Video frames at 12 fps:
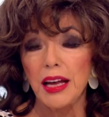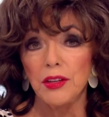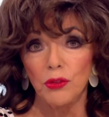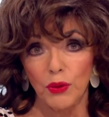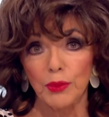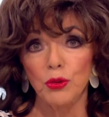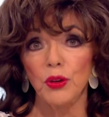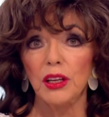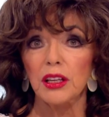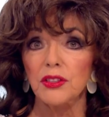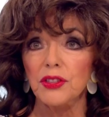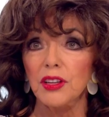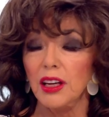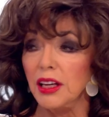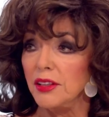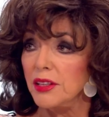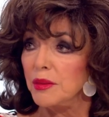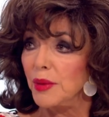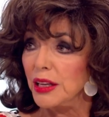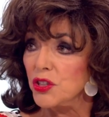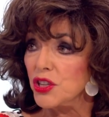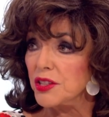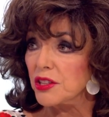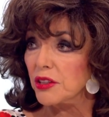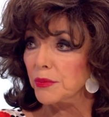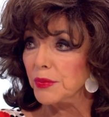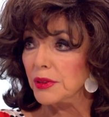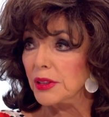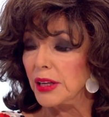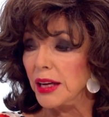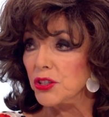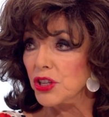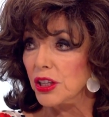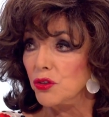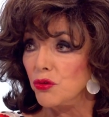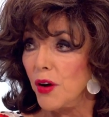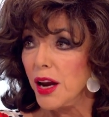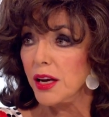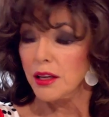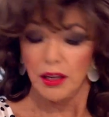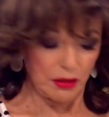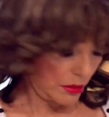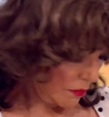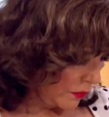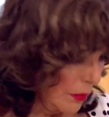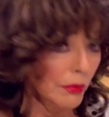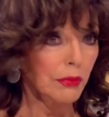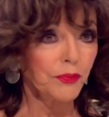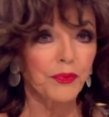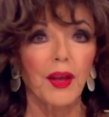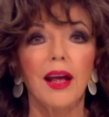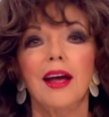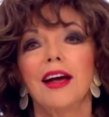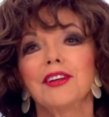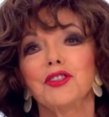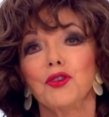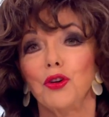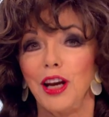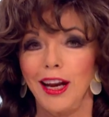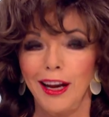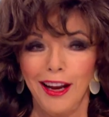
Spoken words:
and, you know, I'm doing it tonight in Manchester. I'm catching a train at... shortly.